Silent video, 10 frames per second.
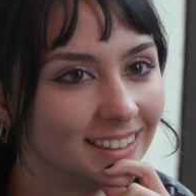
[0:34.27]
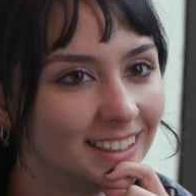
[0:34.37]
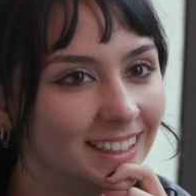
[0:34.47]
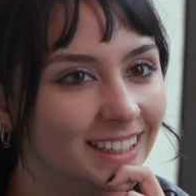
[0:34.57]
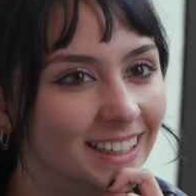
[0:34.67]

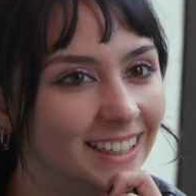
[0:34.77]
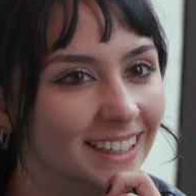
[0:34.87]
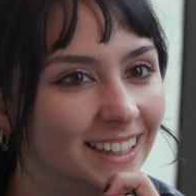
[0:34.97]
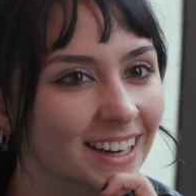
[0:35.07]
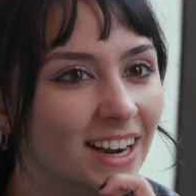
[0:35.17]

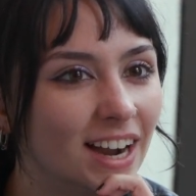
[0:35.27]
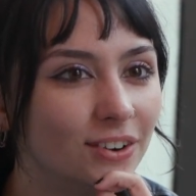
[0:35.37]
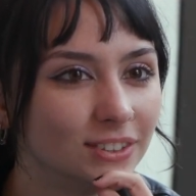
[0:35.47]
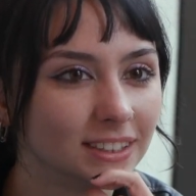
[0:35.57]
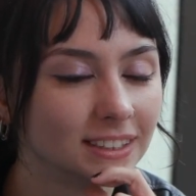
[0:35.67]
I
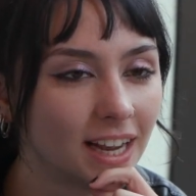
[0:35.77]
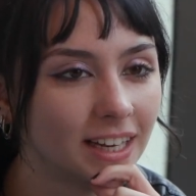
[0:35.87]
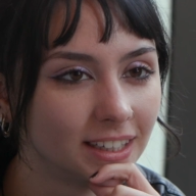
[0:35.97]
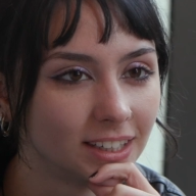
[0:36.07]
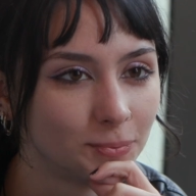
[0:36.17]
was
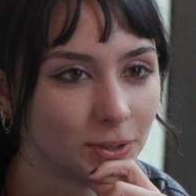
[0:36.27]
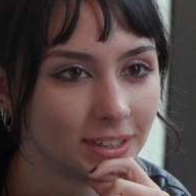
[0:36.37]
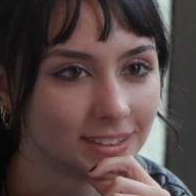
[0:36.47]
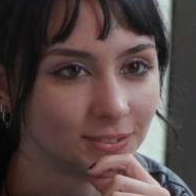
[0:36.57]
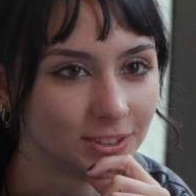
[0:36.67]
excited
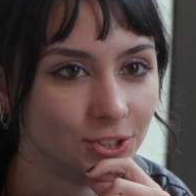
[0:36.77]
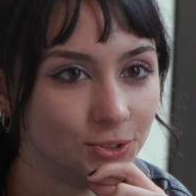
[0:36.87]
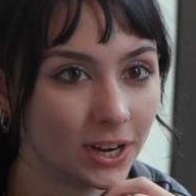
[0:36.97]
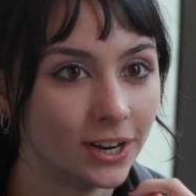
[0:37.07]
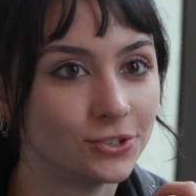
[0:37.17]
because it was a
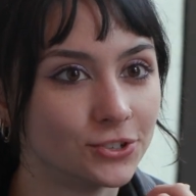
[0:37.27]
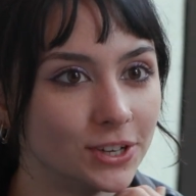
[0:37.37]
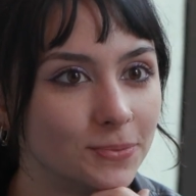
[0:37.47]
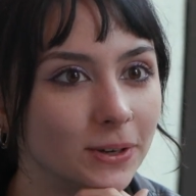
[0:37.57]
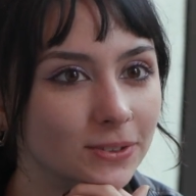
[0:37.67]
new
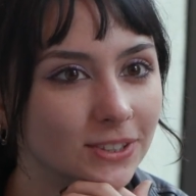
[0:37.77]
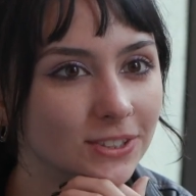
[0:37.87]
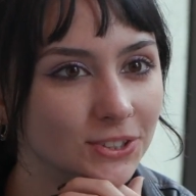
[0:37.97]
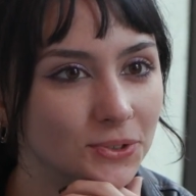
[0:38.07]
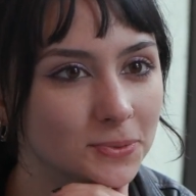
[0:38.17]
country, but I was
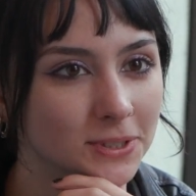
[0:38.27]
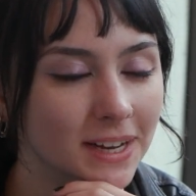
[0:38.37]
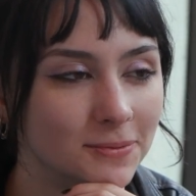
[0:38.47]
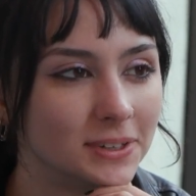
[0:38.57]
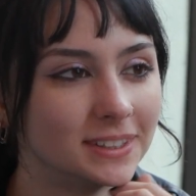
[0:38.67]
also
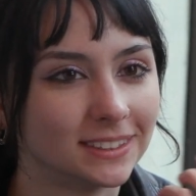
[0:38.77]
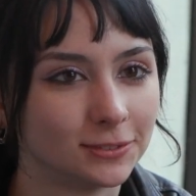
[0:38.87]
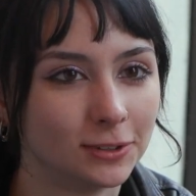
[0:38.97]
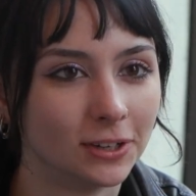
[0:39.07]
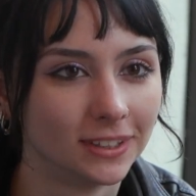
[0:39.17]
upset because it
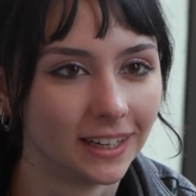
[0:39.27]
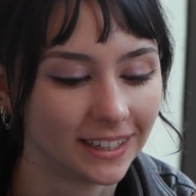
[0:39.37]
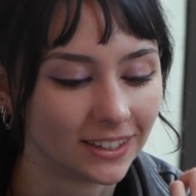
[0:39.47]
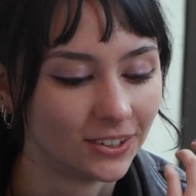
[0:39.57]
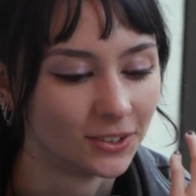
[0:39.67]
felt like,
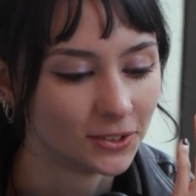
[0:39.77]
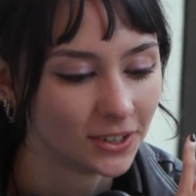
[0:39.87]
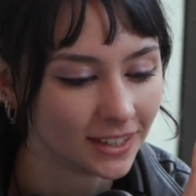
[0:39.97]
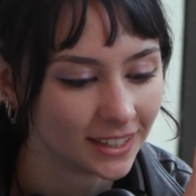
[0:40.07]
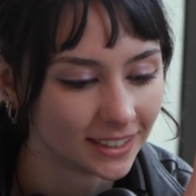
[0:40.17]
oh,
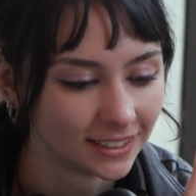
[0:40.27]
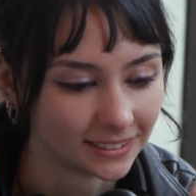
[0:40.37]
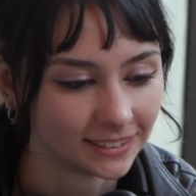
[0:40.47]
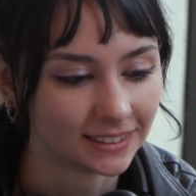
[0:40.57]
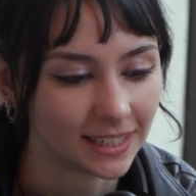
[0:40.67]

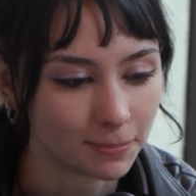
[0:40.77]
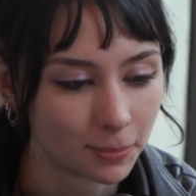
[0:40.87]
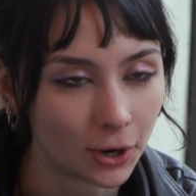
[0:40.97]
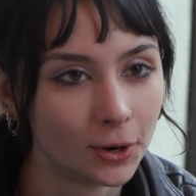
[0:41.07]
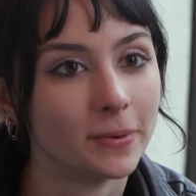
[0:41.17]
this is like
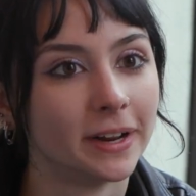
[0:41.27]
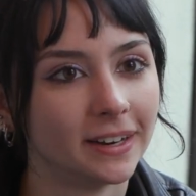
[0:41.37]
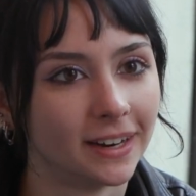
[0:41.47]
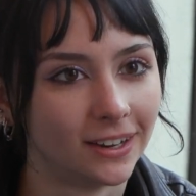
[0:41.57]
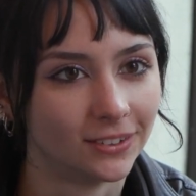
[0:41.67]

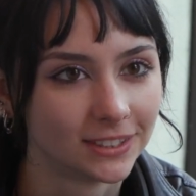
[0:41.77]
permanent now.